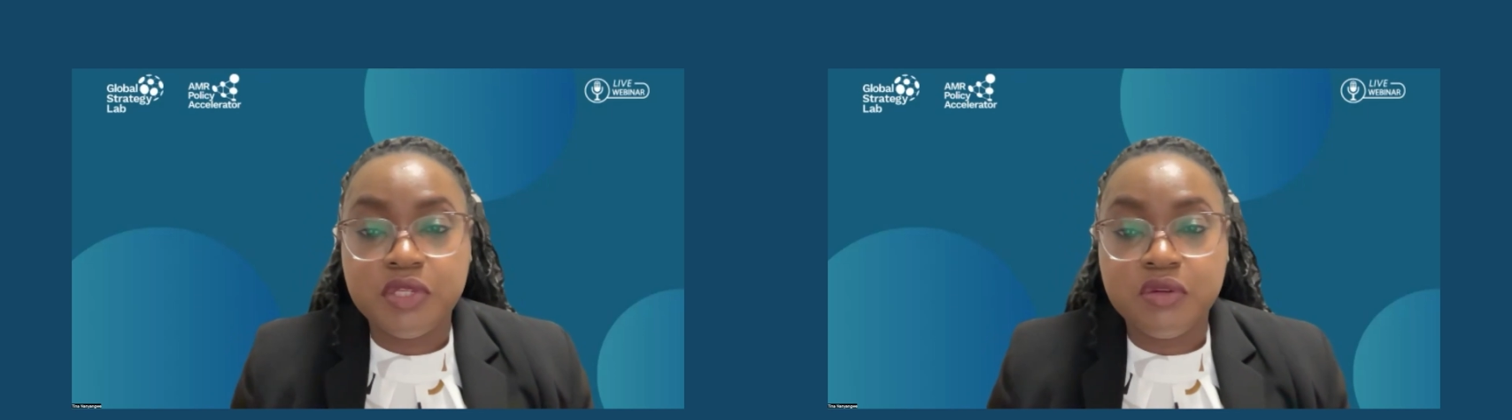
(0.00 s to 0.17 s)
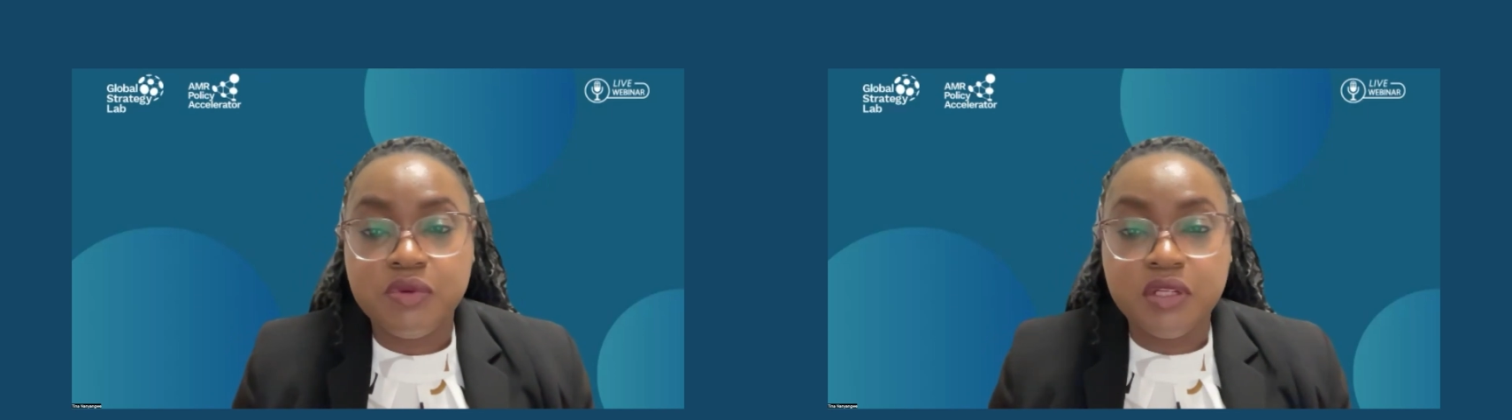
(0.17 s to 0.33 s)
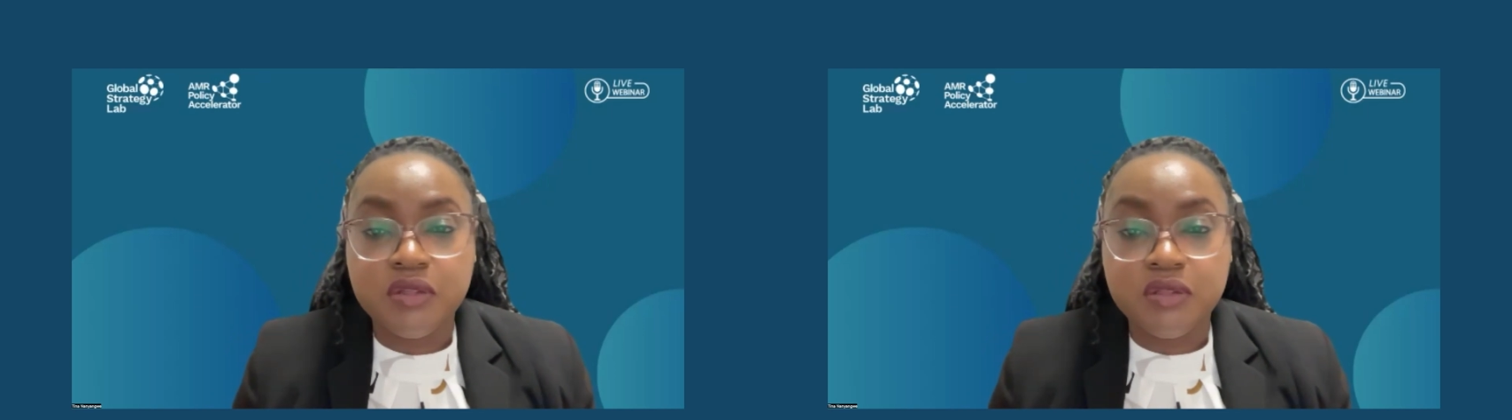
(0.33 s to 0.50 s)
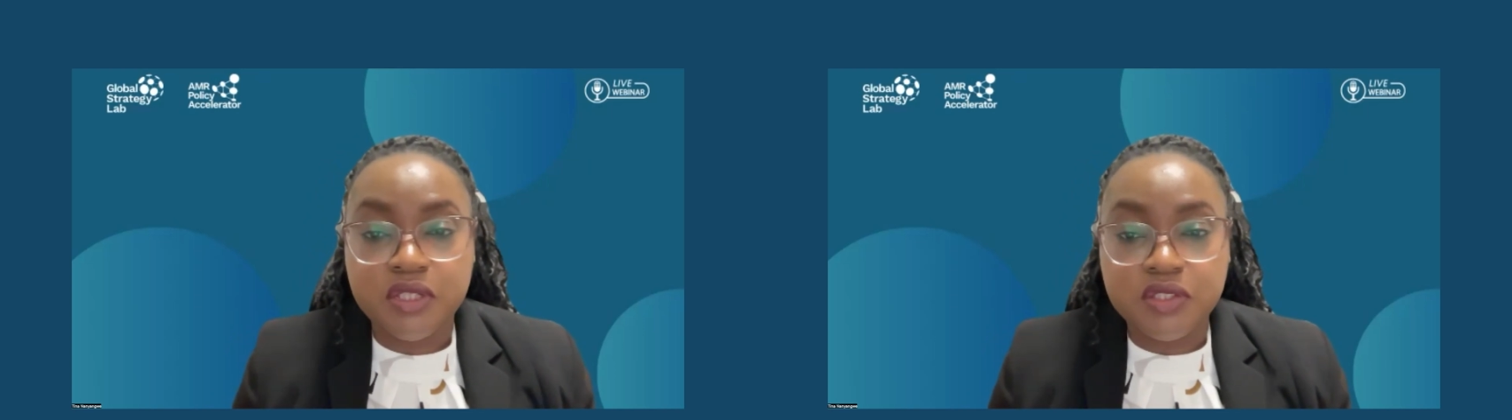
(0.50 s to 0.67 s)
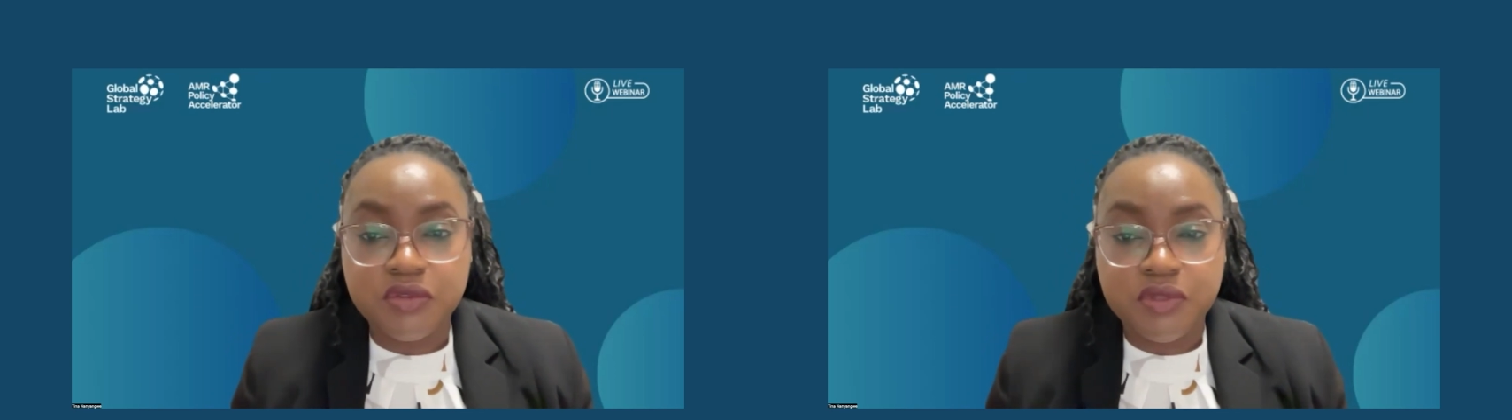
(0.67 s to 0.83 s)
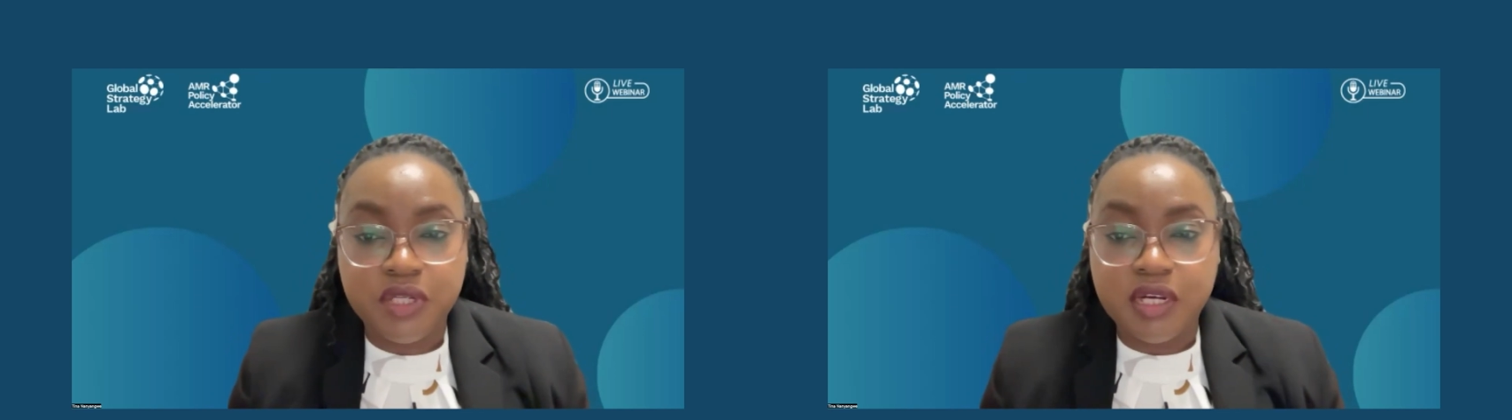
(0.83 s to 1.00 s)

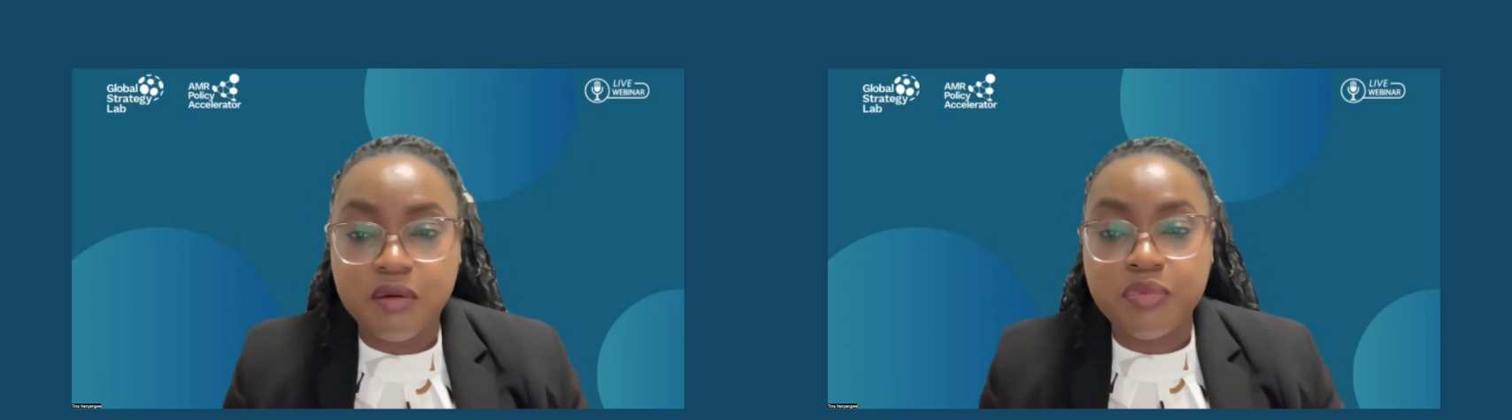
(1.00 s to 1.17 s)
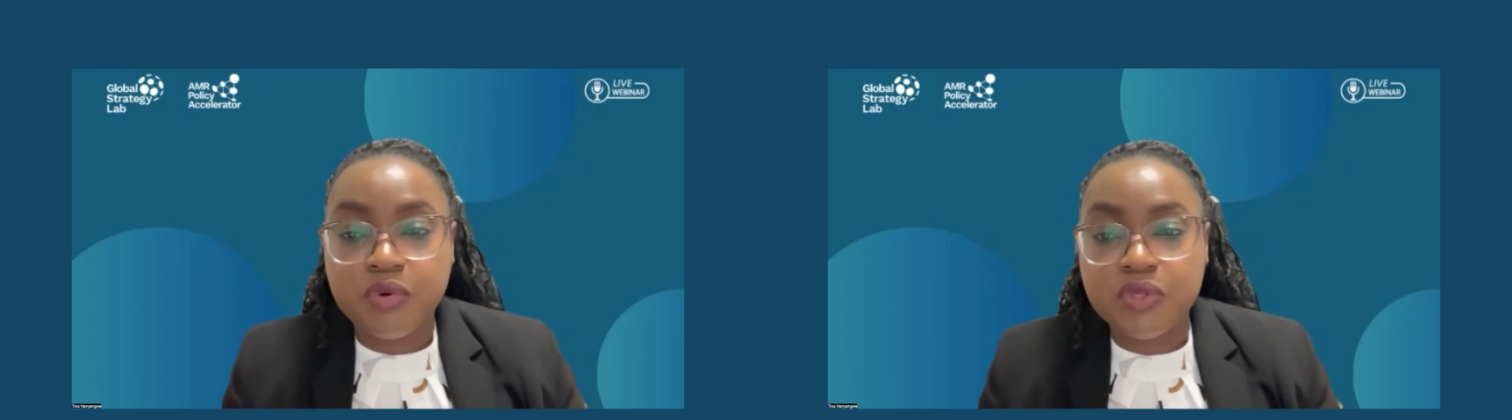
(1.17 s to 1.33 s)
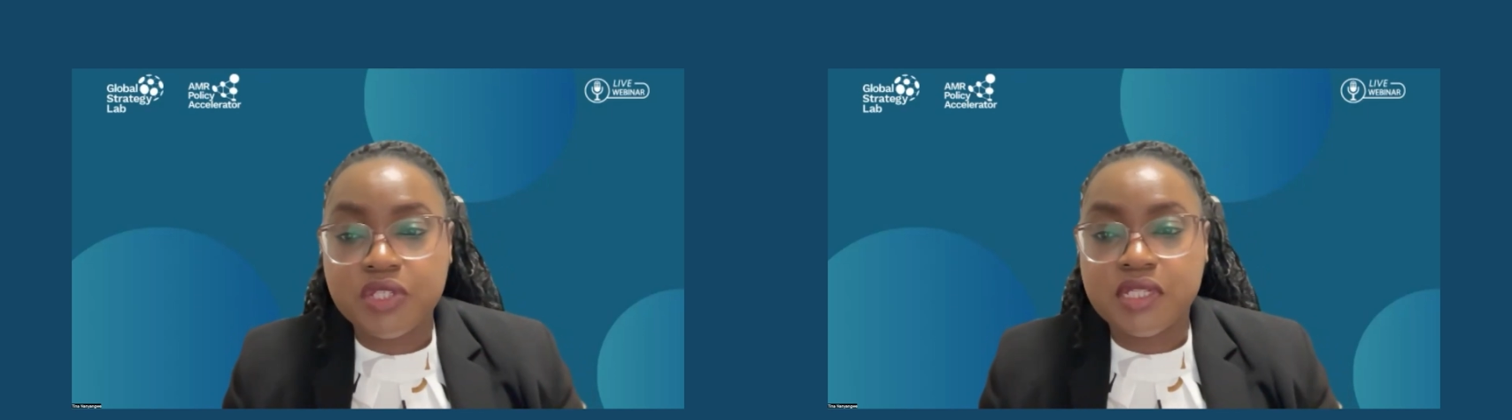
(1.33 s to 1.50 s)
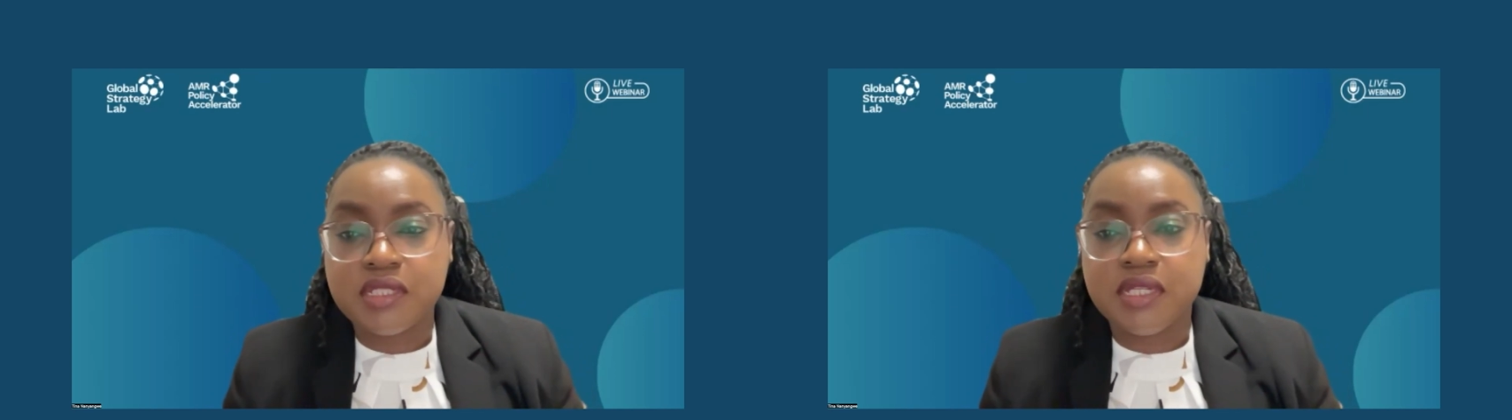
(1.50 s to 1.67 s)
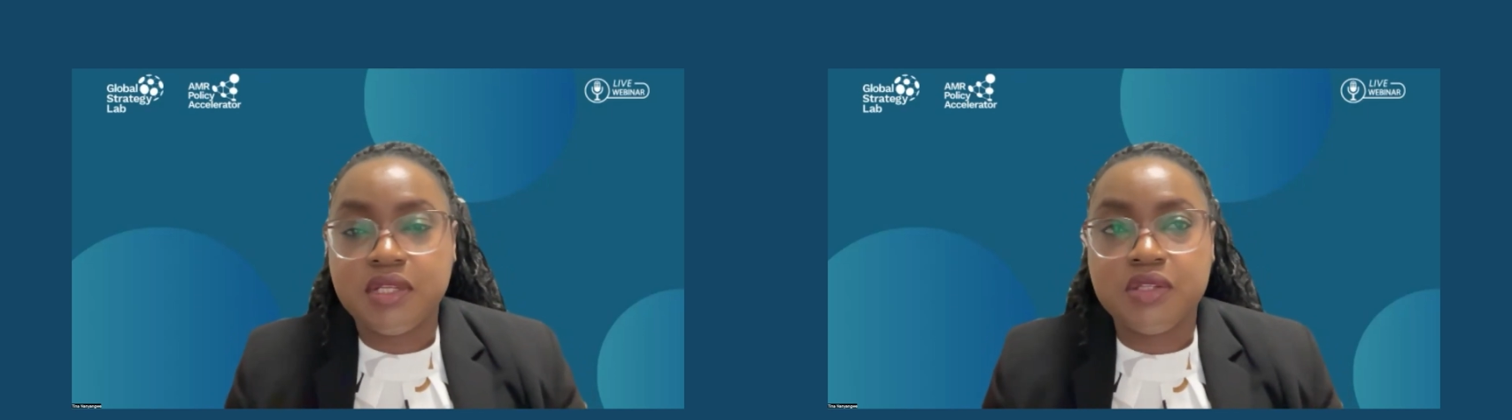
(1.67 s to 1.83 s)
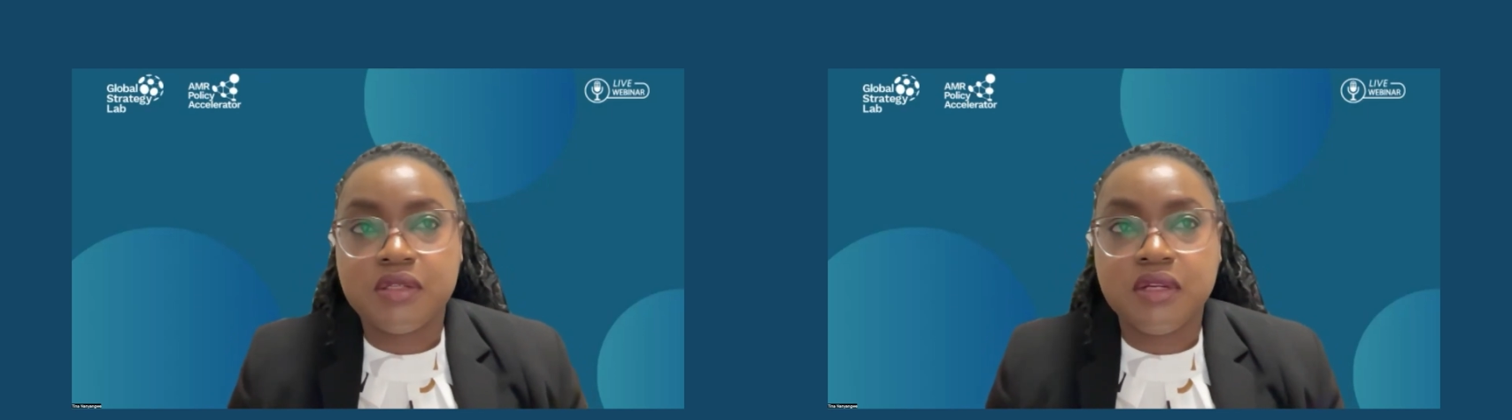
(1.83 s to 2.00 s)
regulatory approaches
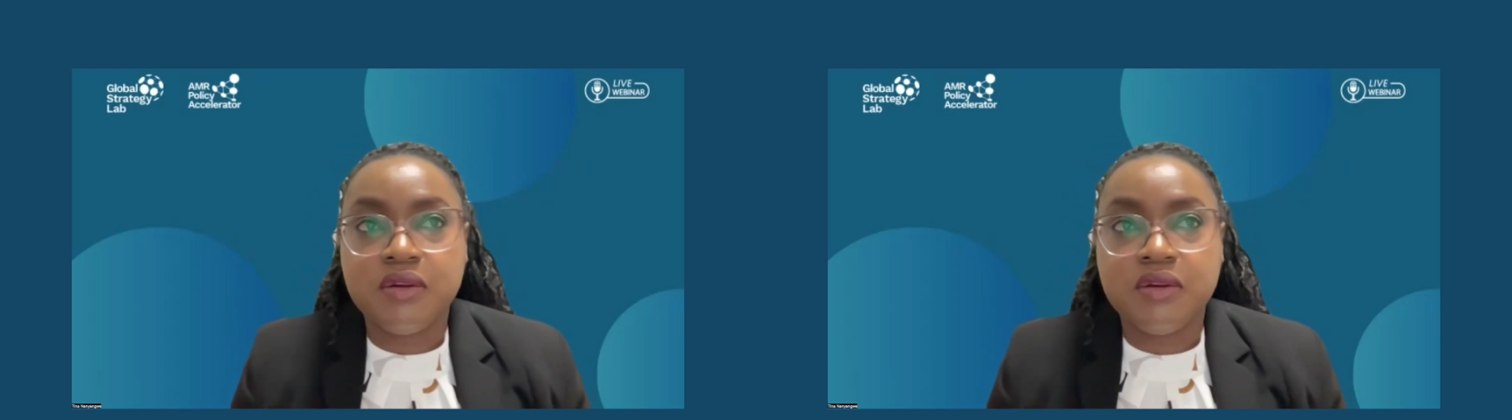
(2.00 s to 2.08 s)
that